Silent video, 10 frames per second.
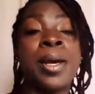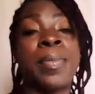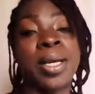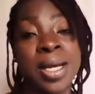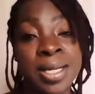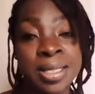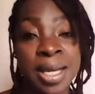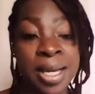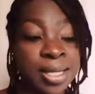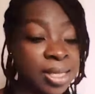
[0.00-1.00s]
because
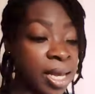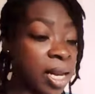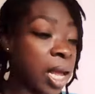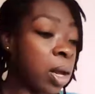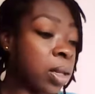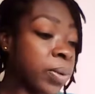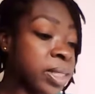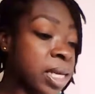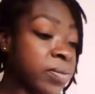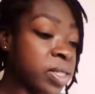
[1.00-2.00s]
like I said, I always
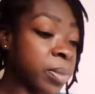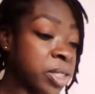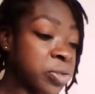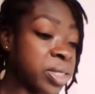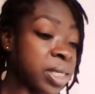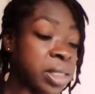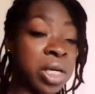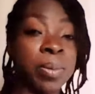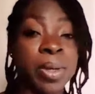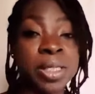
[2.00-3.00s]
have some interesting
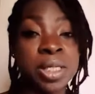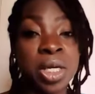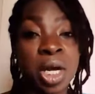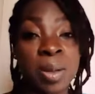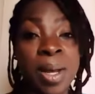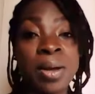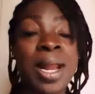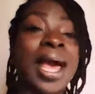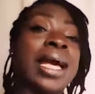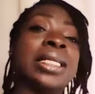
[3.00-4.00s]
topics to talk about,
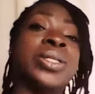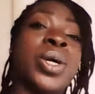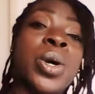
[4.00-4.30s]
and